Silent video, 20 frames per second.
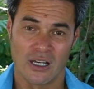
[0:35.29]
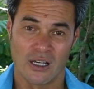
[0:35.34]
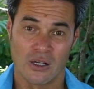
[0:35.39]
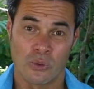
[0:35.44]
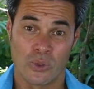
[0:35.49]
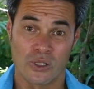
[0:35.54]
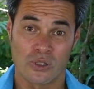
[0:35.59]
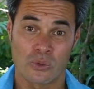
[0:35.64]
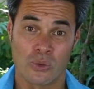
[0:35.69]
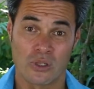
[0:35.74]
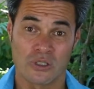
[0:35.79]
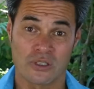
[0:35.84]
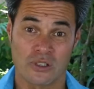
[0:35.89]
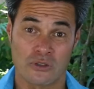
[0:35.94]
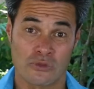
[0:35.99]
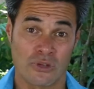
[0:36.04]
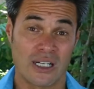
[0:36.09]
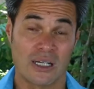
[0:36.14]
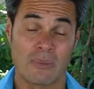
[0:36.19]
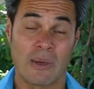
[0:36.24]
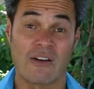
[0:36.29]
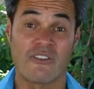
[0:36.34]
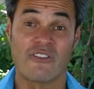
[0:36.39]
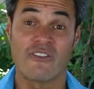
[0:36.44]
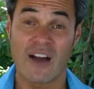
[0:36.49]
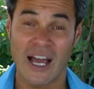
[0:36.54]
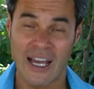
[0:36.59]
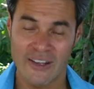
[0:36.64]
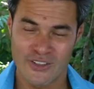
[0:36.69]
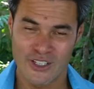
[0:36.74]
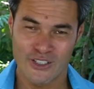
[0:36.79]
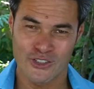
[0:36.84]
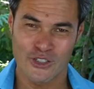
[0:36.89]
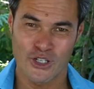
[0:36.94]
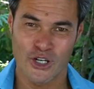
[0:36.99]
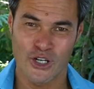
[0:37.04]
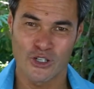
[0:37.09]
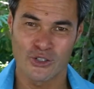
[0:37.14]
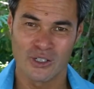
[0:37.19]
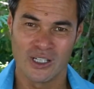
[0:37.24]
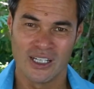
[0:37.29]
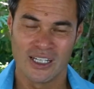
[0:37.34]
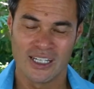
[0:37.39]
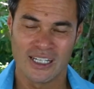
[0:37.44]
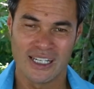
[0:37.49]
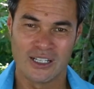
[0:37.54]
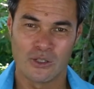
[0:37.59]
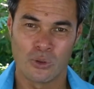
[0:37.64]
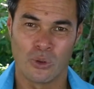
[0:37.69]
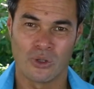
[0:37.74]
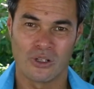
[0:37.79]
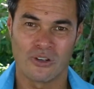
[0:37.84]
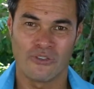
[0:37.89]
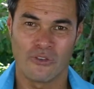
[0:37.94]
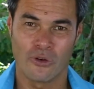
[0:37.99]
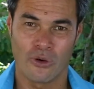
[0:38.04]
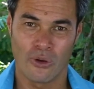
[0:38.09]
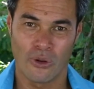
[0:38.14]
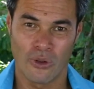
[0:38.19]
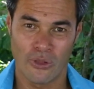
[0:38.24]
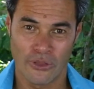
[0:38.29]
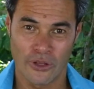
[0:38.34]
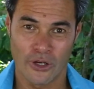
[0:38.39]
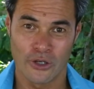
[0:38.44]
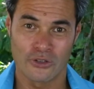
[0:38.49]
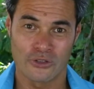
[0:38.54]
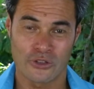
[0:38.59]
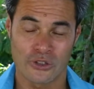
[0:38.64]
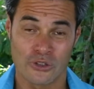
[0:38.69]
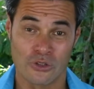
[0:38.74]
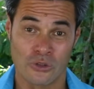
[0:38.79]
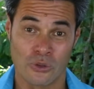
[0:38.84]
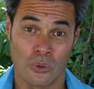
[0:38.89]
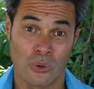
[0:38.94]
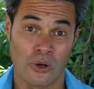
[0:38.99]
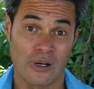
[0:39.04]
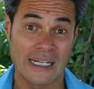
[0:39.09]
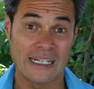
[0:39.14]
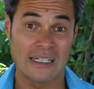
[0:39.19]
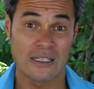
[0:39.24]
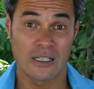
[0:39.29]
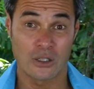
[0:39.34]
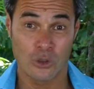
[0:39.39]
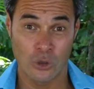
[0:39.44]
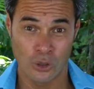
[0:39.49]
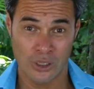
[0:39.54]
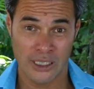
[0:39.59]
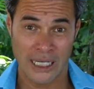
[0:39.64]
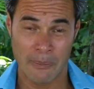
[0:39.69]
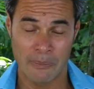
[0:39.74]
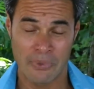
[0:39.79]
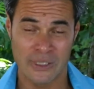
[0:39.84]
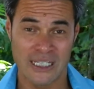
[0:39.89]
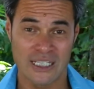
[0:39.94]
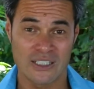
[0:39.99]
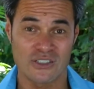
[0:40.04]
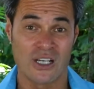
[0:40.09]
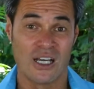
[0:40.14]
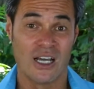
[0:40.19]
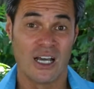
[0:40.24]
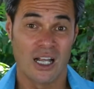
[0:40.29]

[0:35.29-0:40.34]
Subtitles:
which was created about 5 years ago in order for those who were in companies,